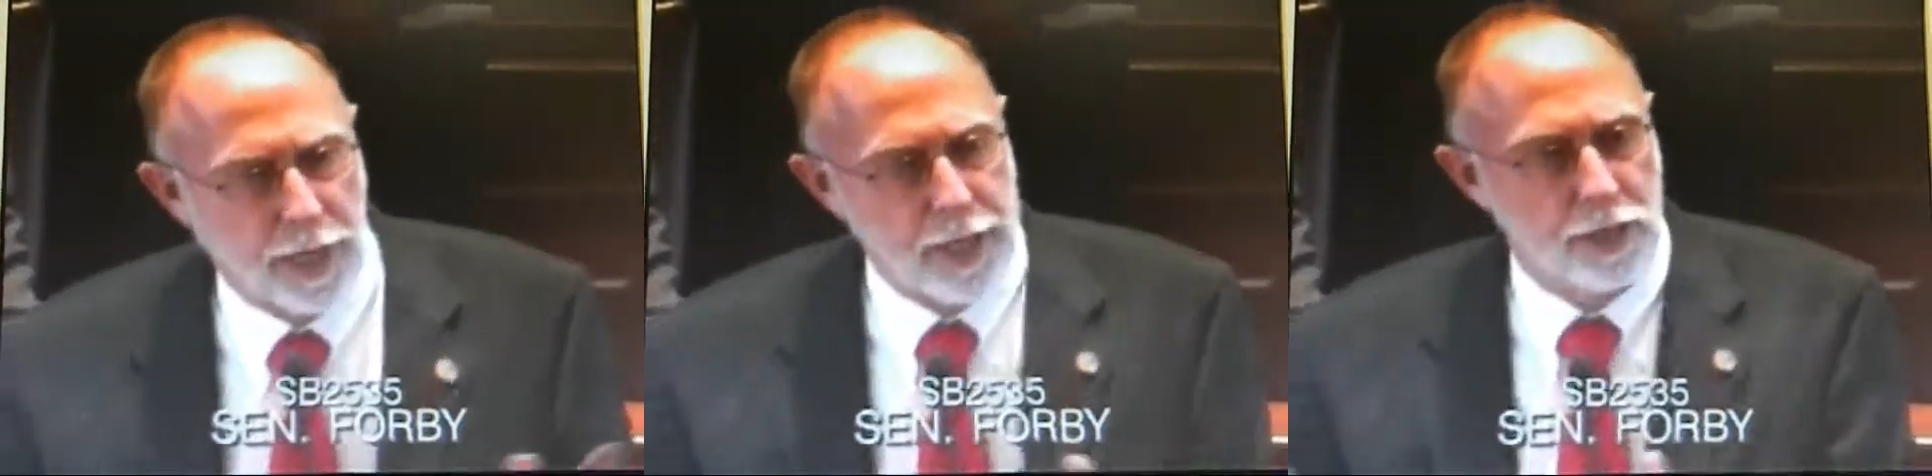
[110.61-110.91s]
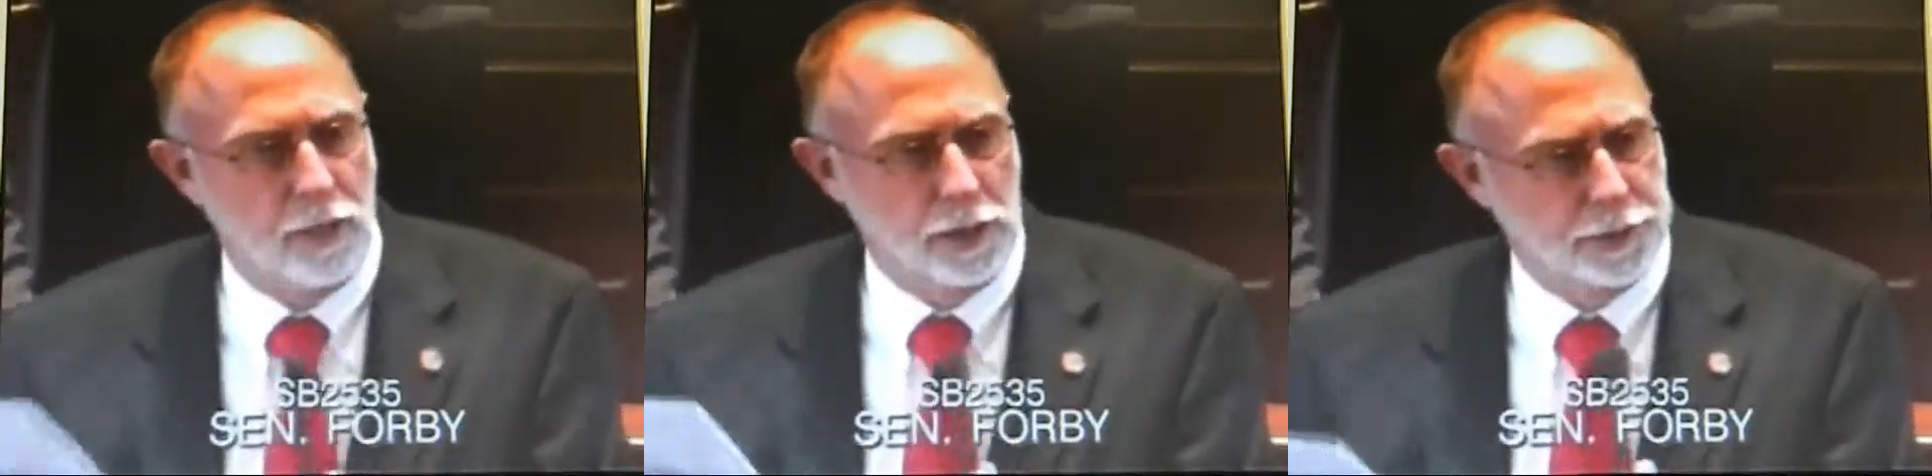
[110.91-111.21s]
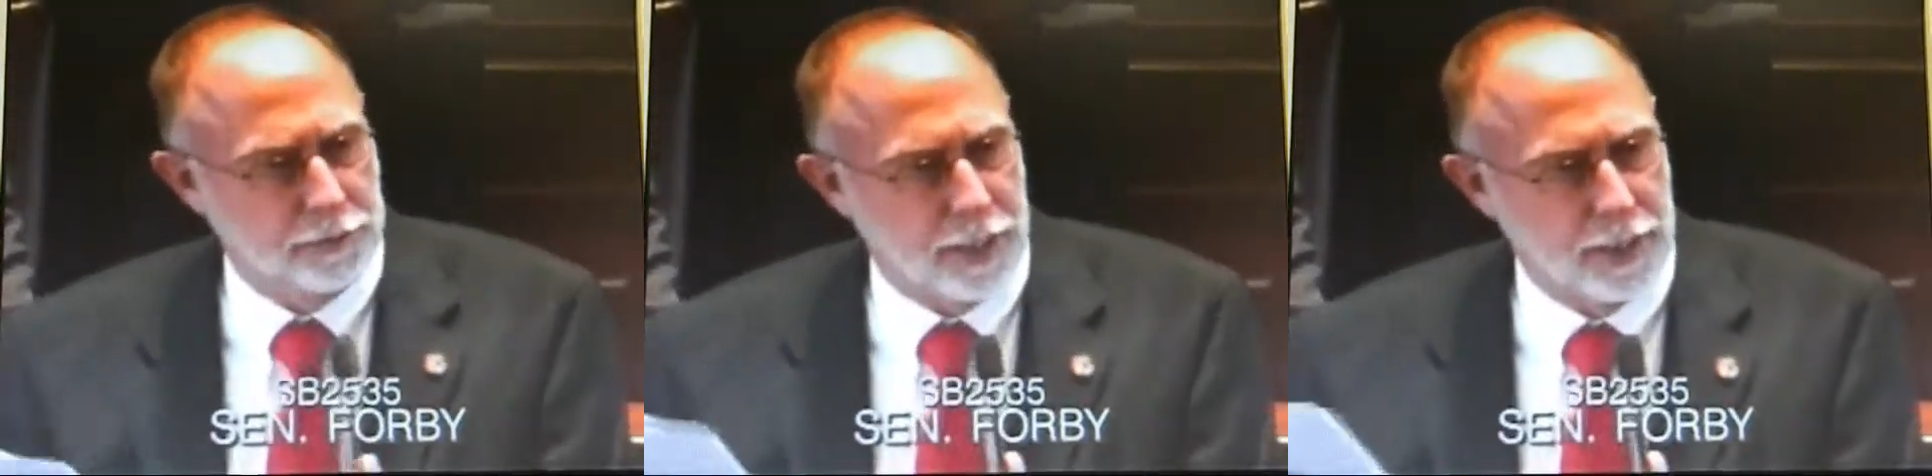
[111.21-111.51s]
riding
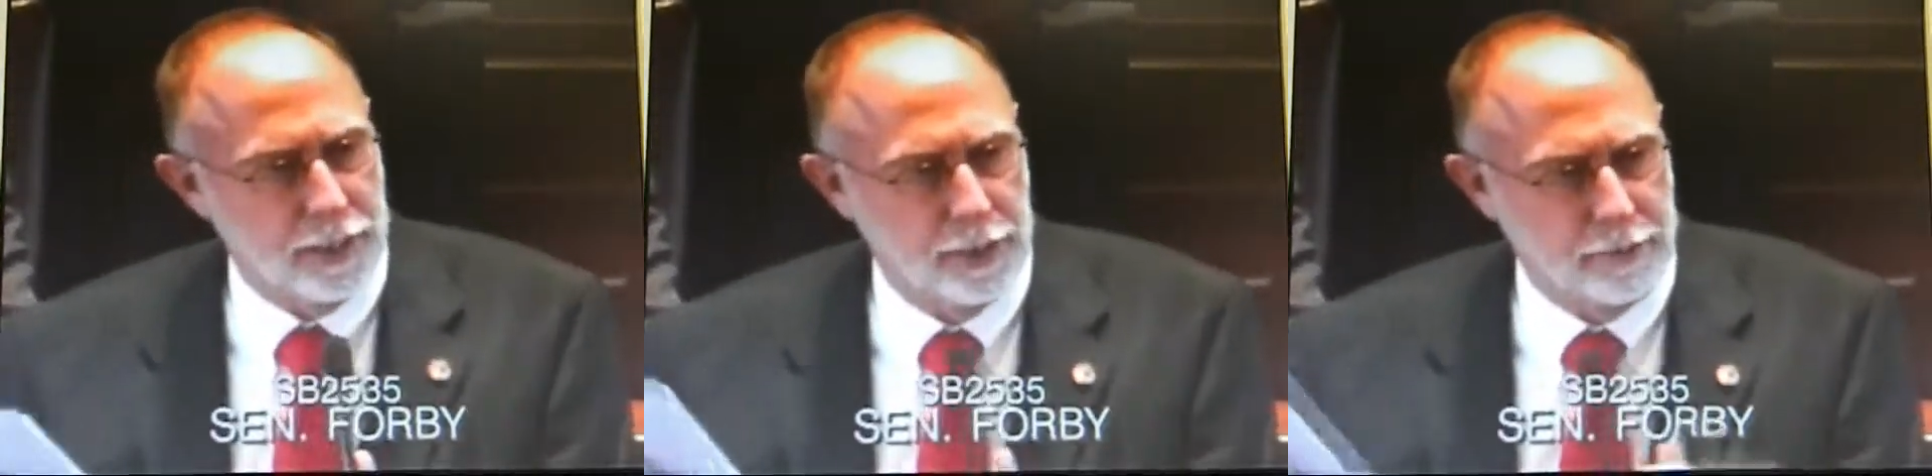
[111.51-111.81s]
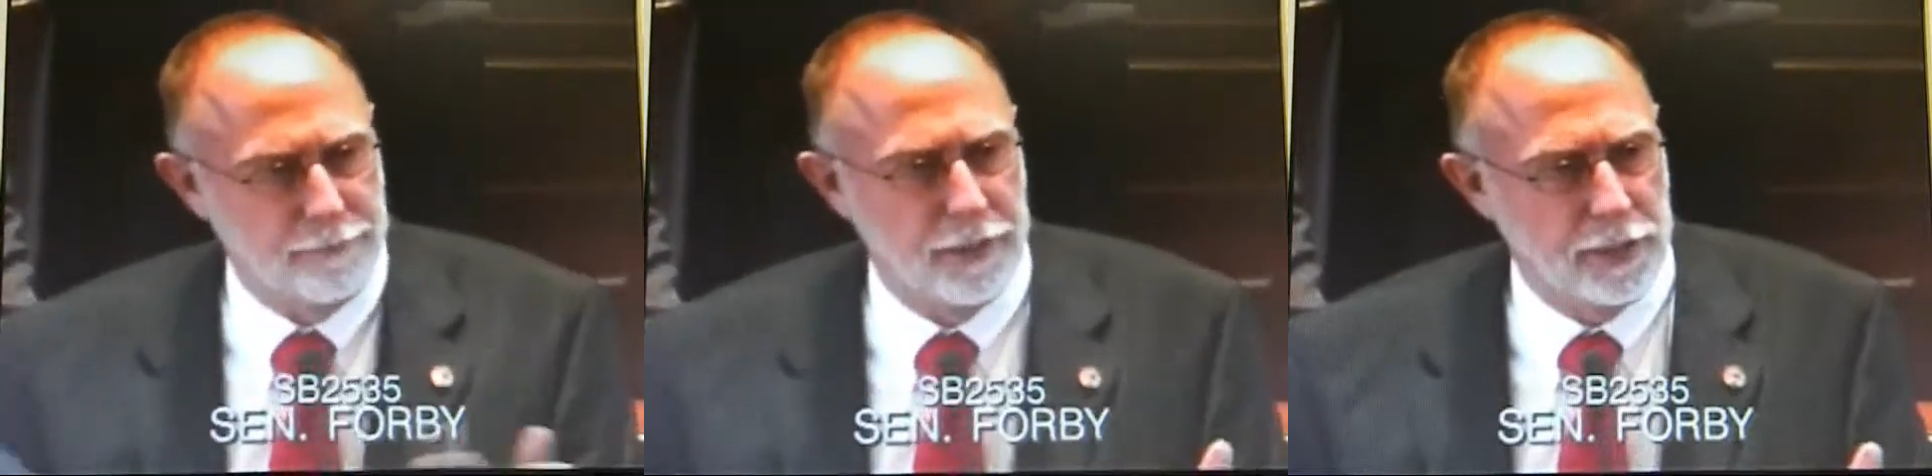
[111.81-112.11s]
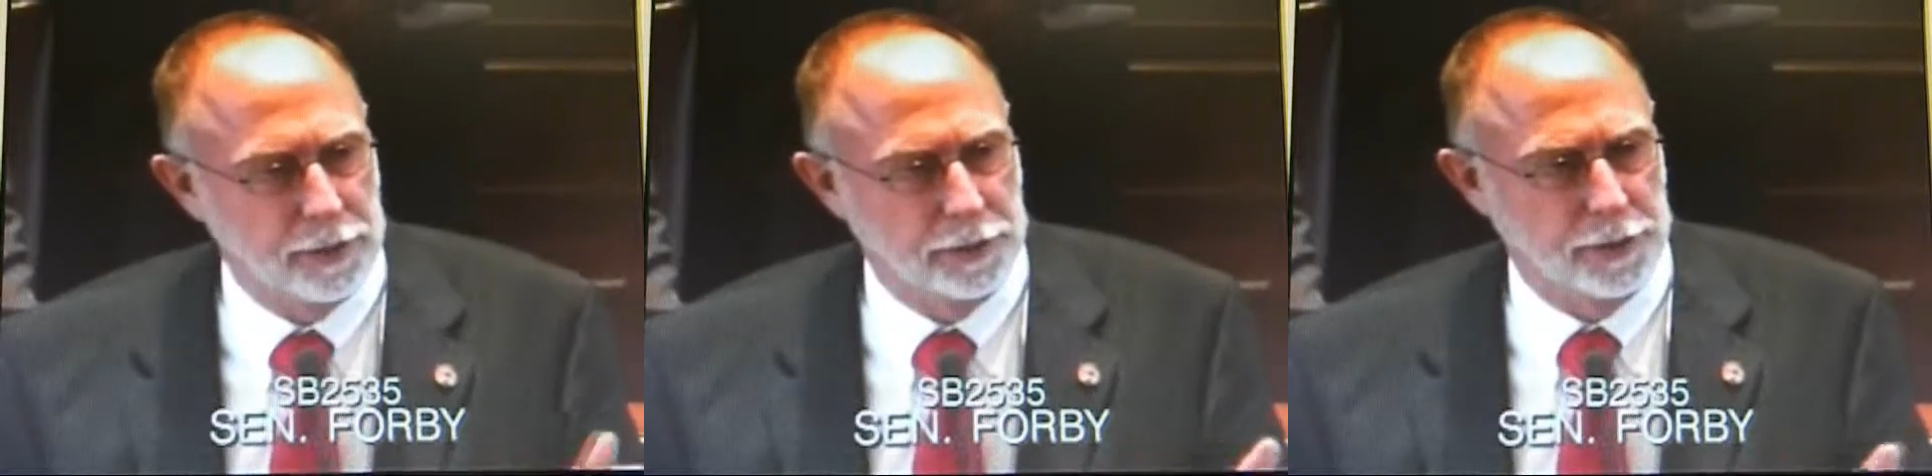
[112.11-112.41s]
horse riding in
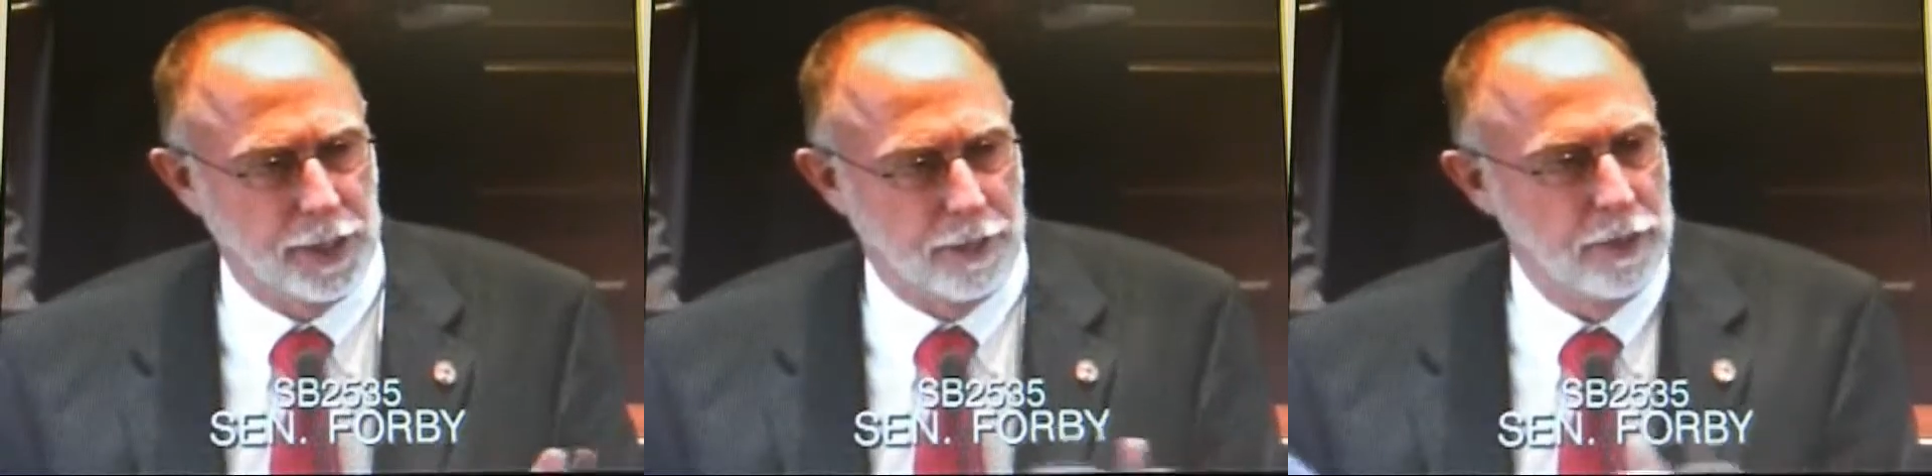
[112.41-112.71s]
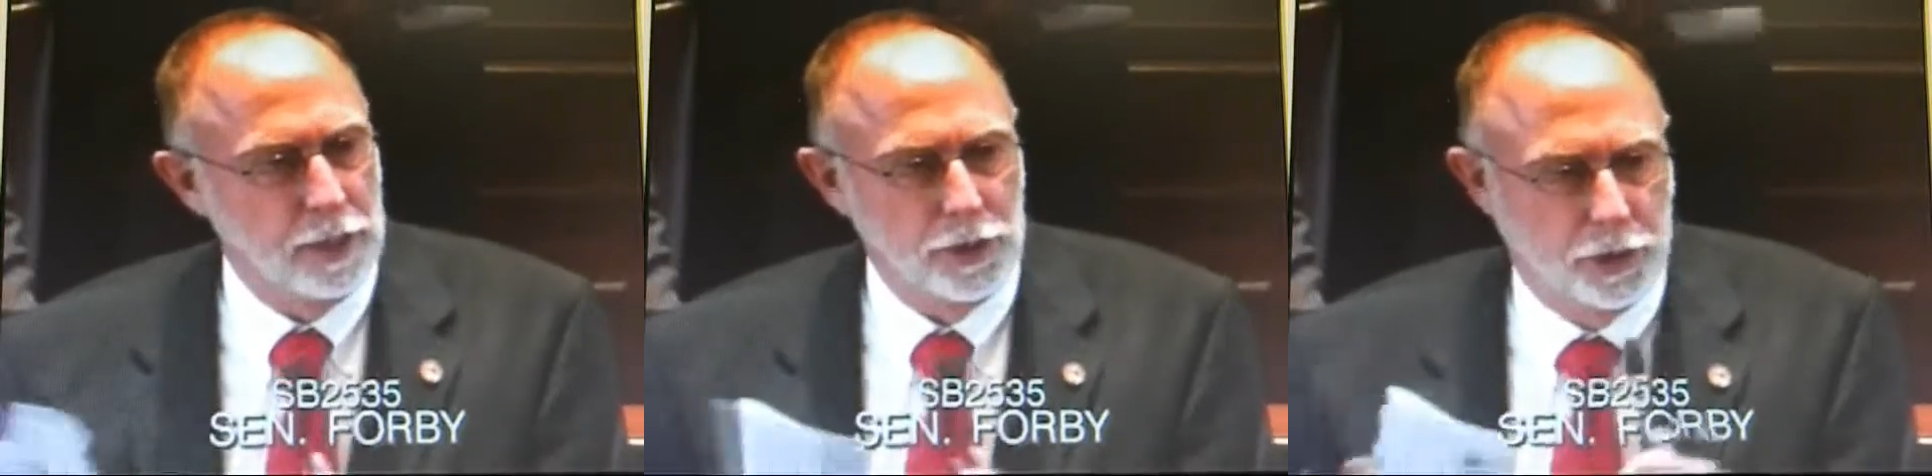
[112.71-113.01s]
fairs and stuff?